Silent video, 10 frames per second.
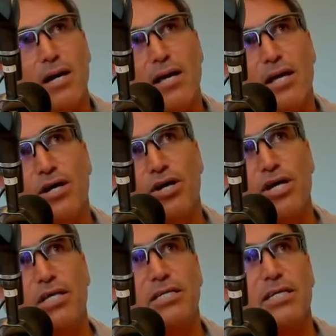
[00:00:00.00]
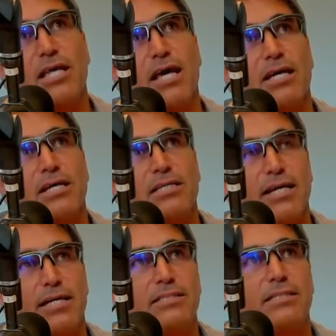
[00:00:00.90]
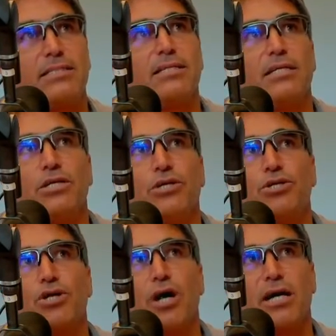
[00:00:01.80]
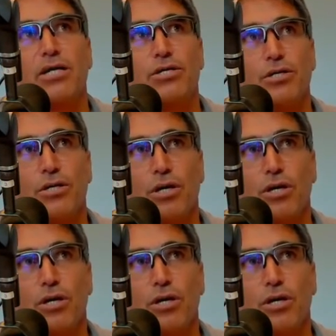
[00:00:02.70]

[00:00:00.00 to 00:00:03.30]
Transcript: increasing that intensity, you're trying to